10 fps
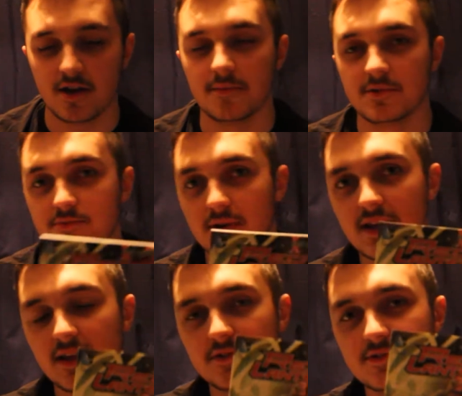It's Red
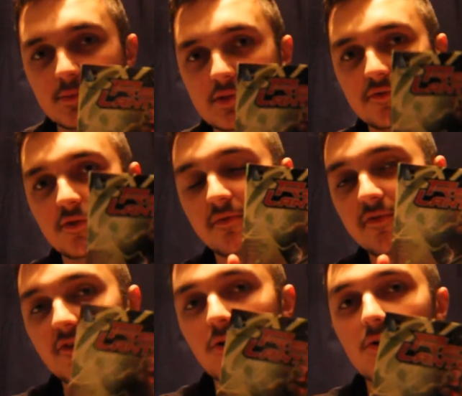Lanterns, but it's Volume
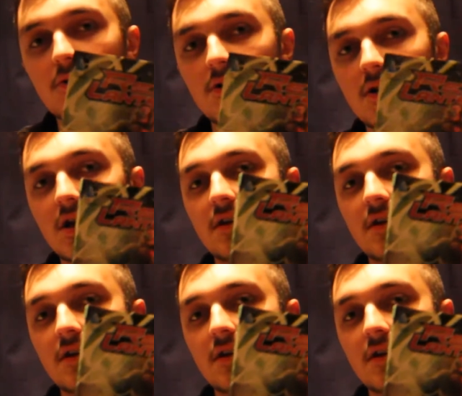4.